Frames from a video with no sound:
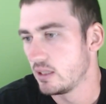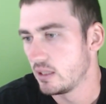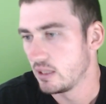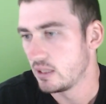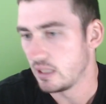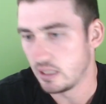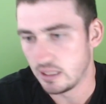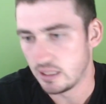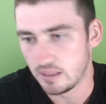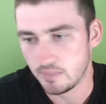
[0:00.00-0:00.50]

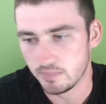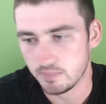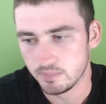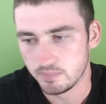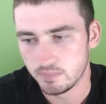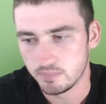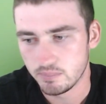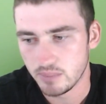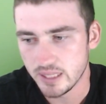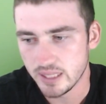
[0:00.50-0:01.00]
But
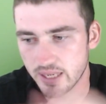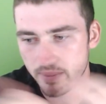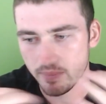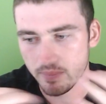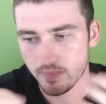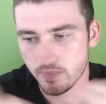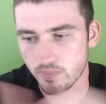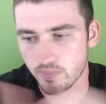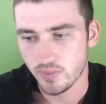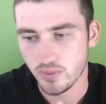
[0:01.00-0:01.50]
yeah,
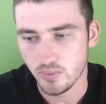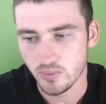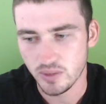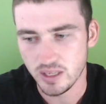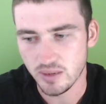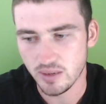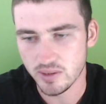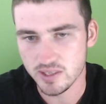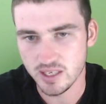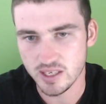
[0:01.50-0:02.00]
with that
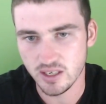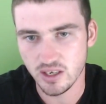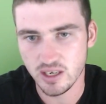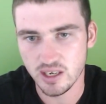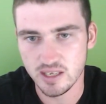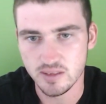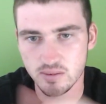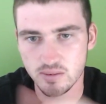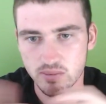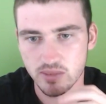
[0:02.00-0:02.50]
one said,
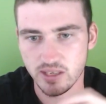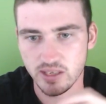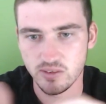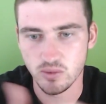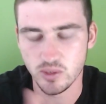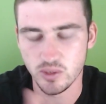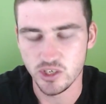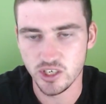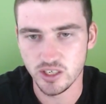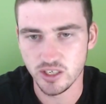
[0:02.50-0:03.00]
guys, thanks for
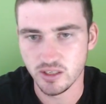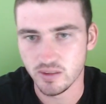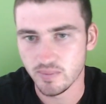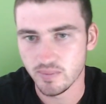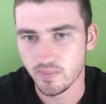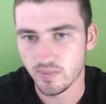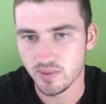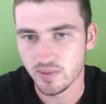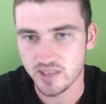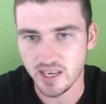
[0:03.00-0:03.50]
watching.
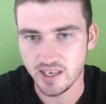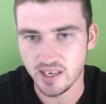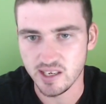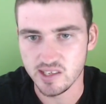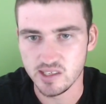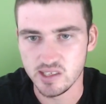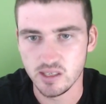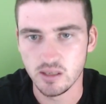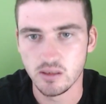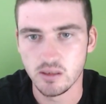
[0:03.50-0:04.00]
Take it
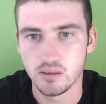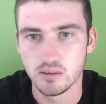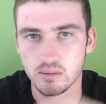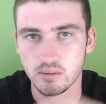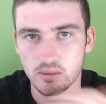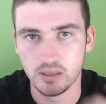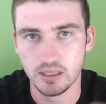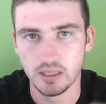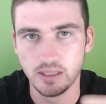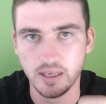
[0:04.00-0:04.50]
easy.
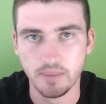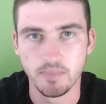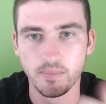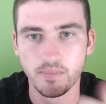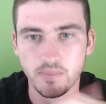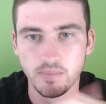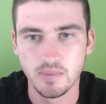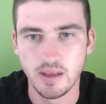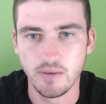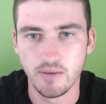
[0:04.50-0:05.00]
And yeah,
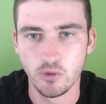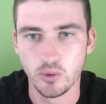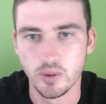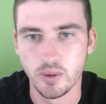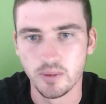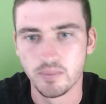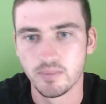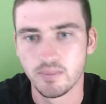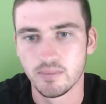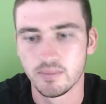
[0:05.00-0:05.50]
have a good
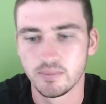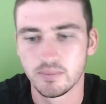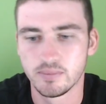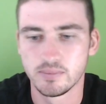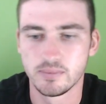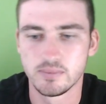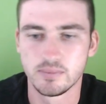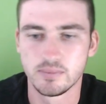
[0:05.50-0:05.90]
one.